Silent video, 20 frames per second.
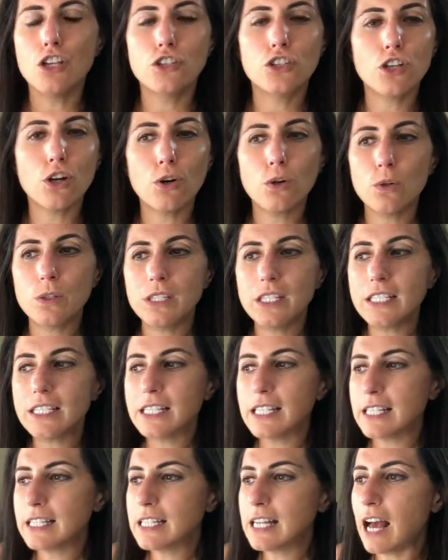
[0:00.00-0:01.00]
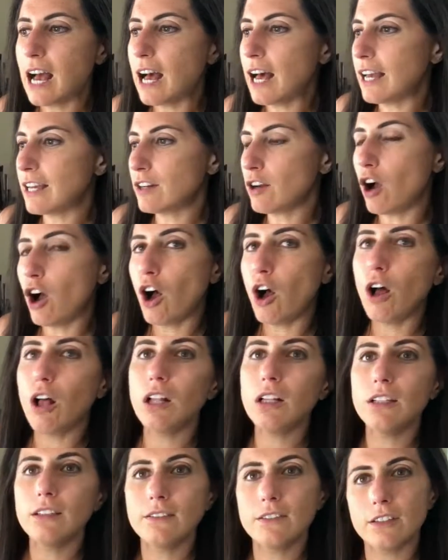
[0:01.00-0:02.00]
So this is not
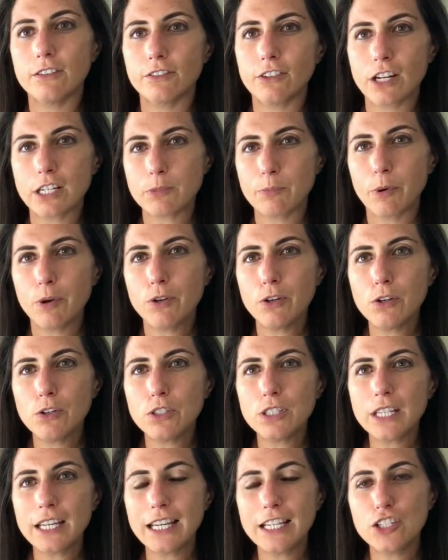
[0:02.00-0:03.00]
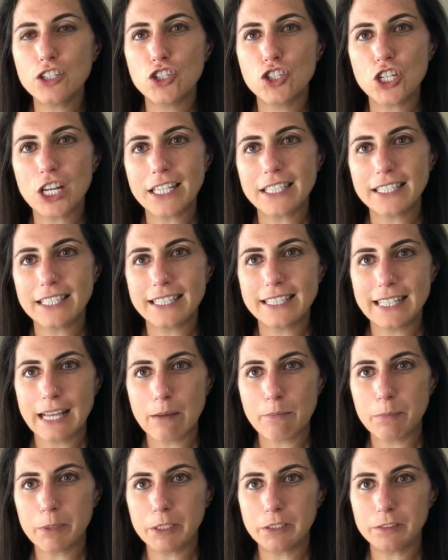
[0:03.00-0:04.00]
all of the fresh produce, it's just a
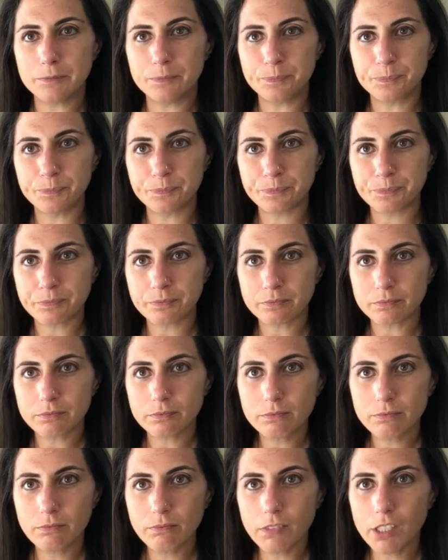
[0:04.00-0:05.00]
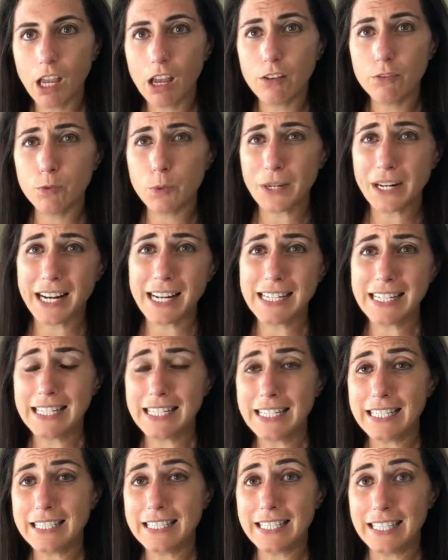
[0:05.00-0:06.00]
sample of what I
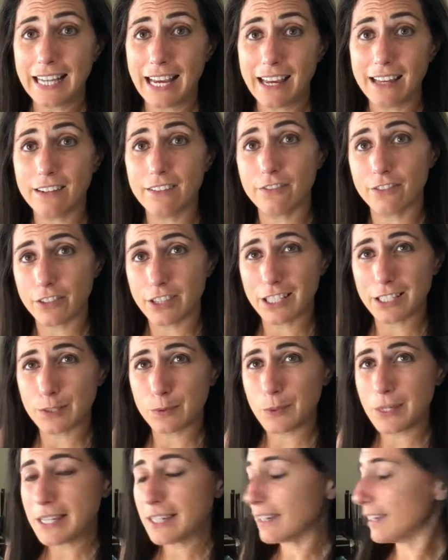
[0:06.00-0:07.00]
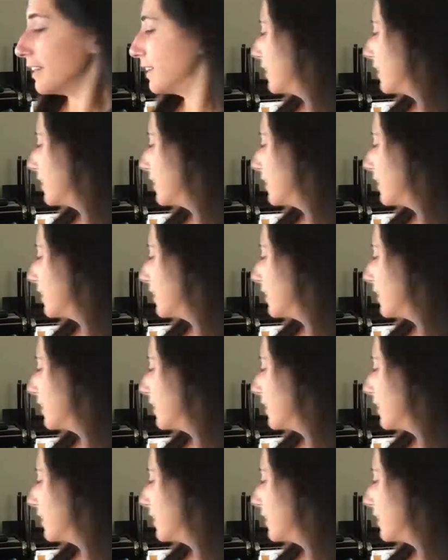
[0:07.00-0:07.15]
needed to get for this week.